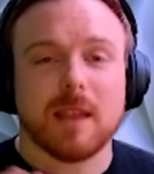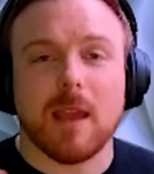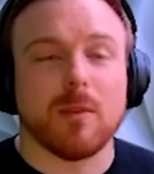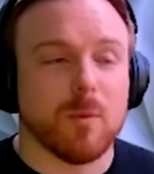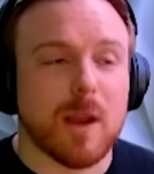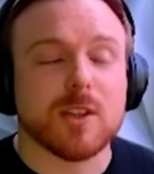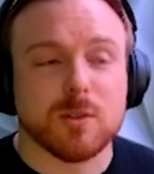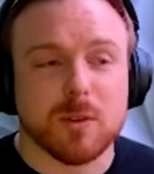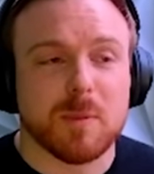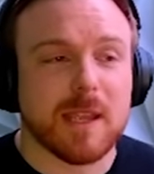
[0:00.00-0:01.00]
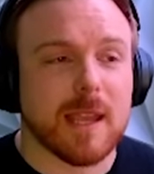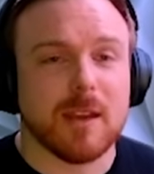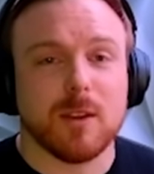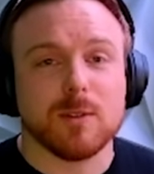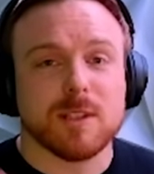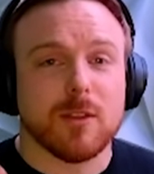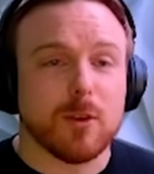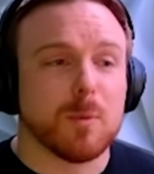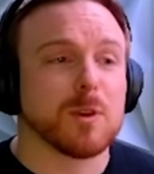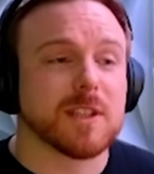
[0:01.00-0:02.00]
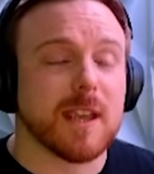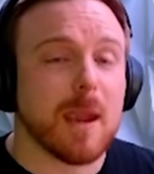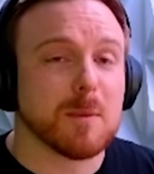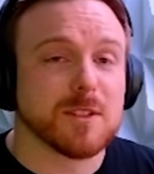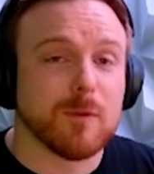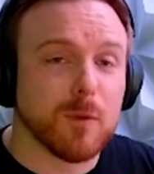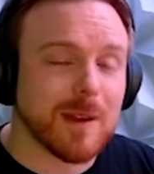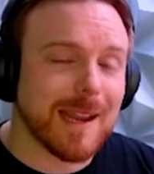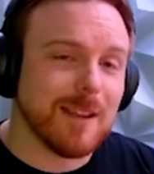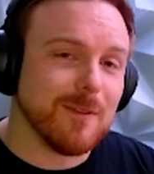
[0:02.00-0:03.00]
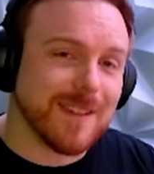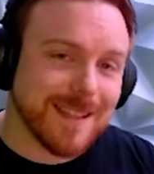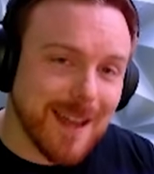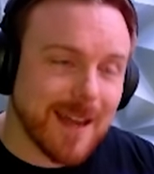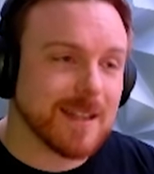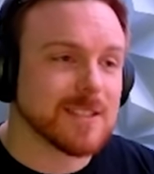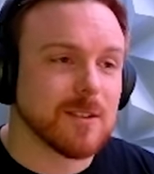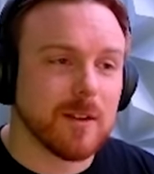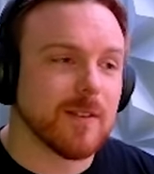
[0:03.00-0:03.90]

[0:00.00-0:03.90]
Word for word: yeah, the right shoulder peek and using third person cameras in Fortnite, you've got to start